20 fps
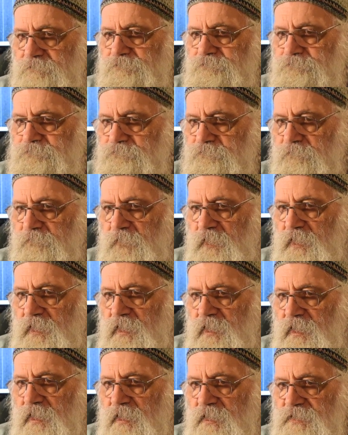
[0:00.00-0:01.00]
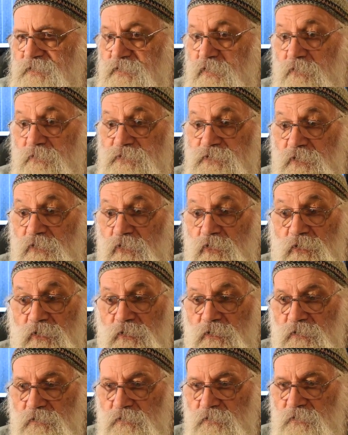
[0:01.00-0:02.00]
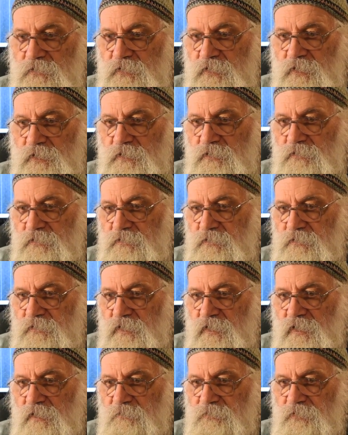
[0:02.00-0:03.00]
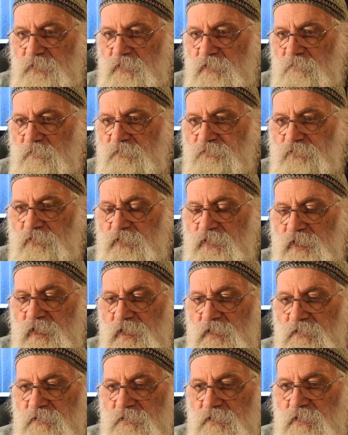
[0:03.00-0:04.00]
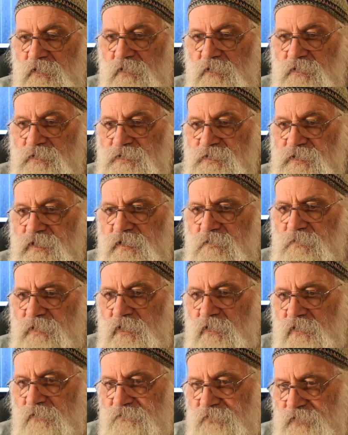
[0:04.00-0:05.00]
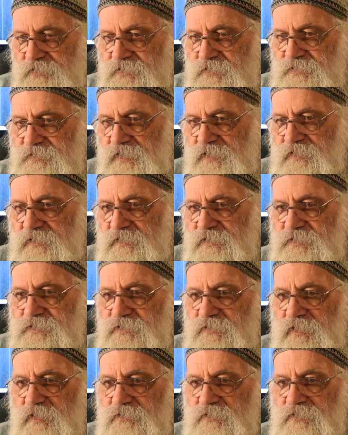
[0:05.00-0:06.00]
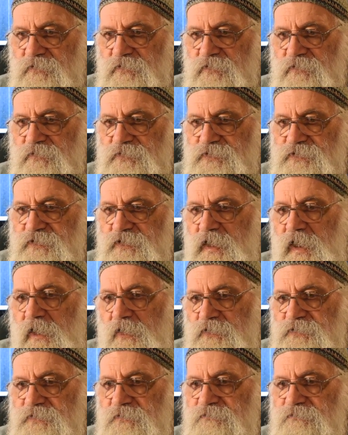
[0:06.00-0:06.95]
Yeah. And so it was a long thing to get up there. And before you had steam-powered vessels like this, you had to use scows.